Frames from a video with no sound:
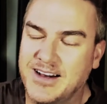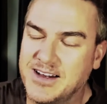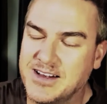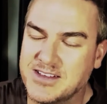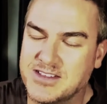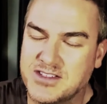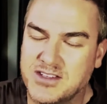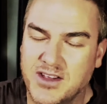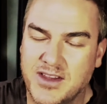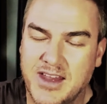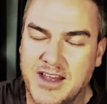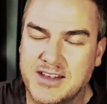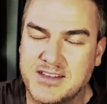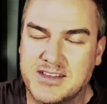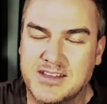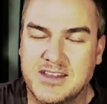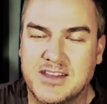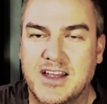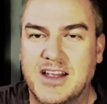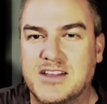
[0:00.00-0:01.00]
So
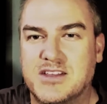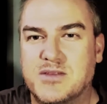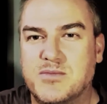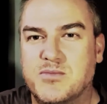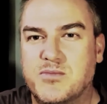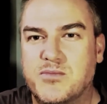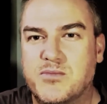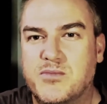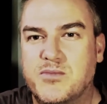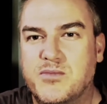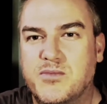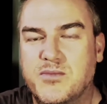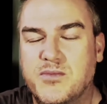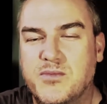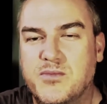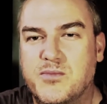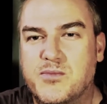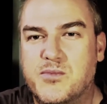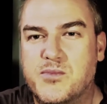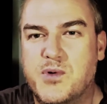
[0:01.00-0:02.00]
that's
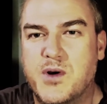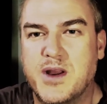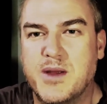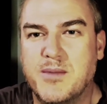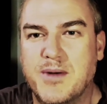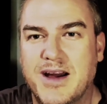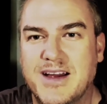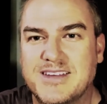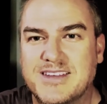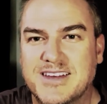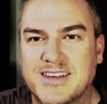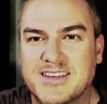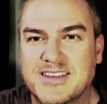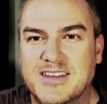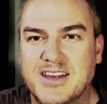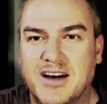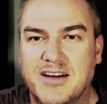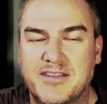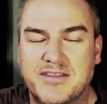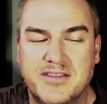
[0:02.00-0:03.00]
pretty amazing
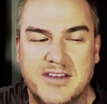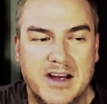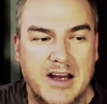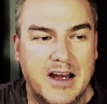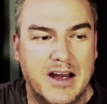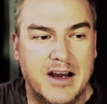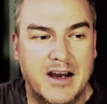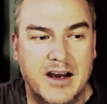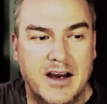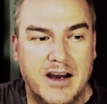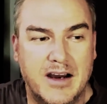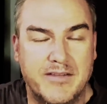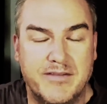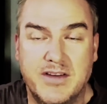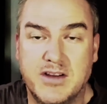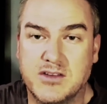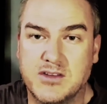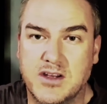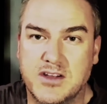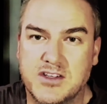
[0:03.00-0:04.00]
stuff.
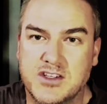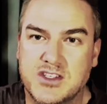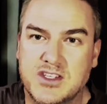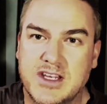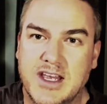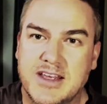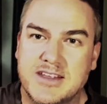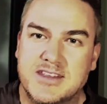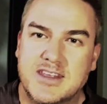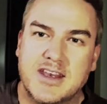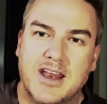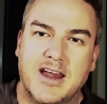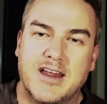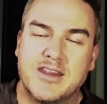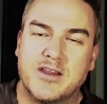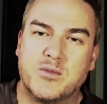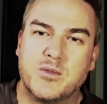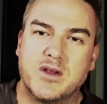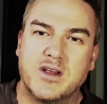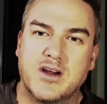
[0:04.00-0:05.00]
Feels like just yesterday
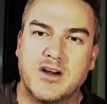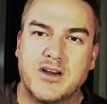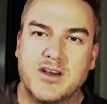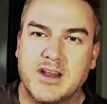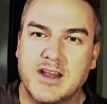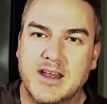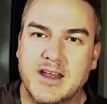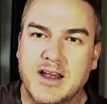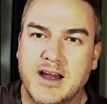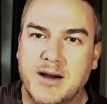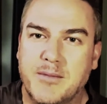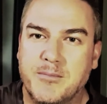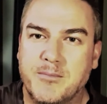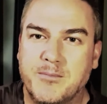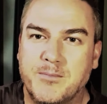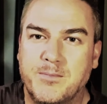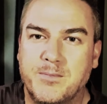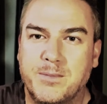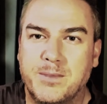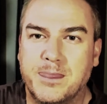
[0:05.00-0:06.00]
that we only
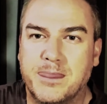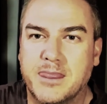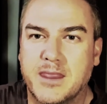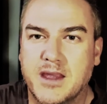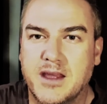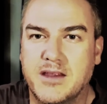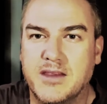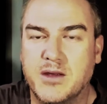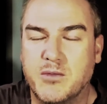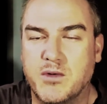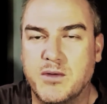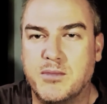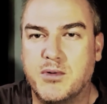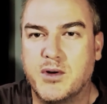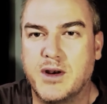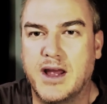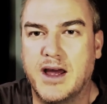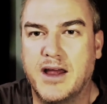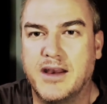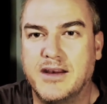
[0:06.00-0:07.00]
that we
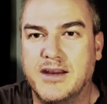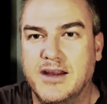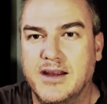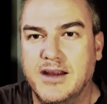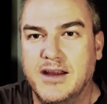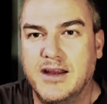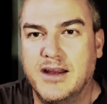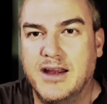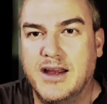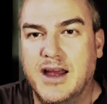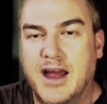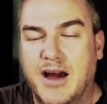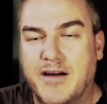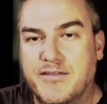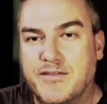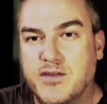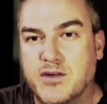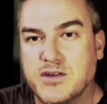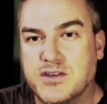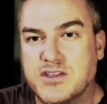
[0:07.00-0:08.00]
put out our
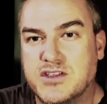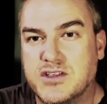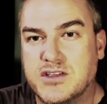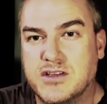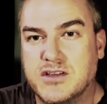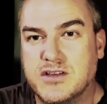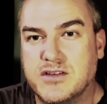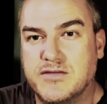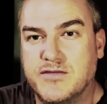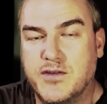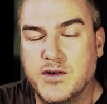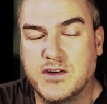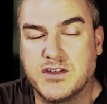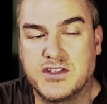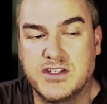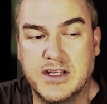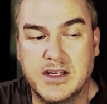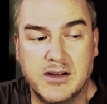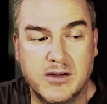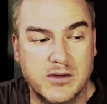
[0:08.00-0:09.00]
first
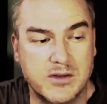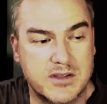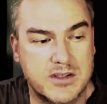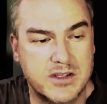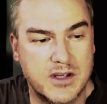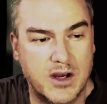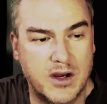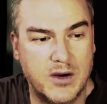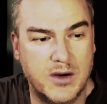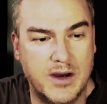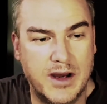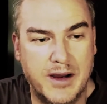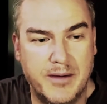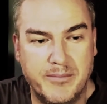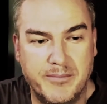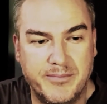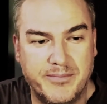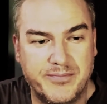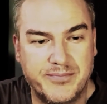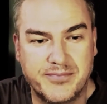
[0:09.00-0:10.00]
single.
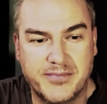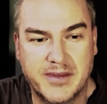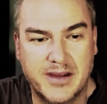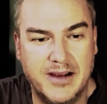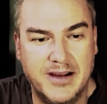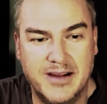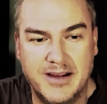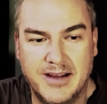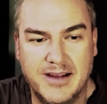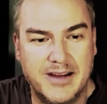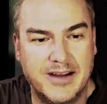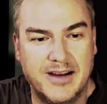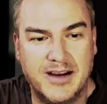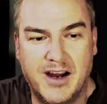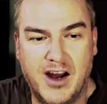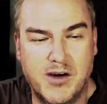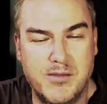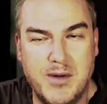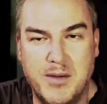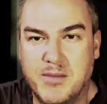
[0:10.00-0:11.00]
So
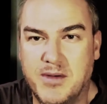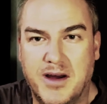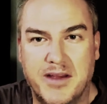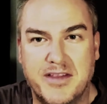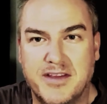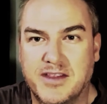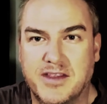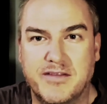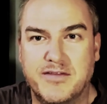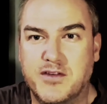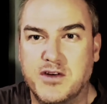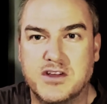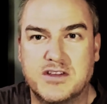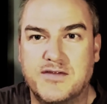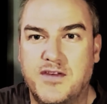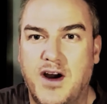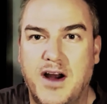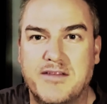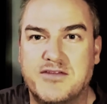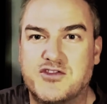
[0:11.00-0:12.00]
I remember, I think the first
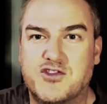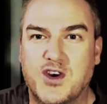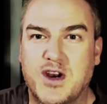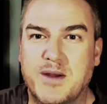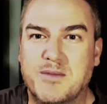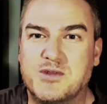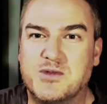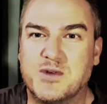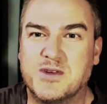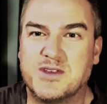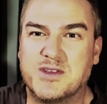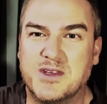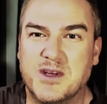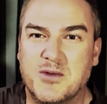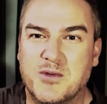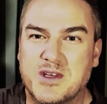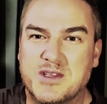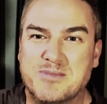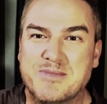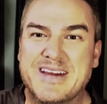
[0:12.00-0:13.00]
5 streams was
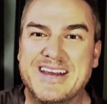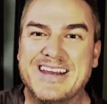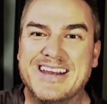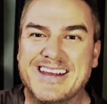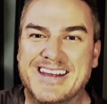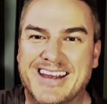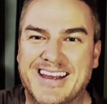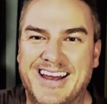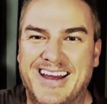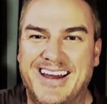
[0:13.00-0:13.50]
me.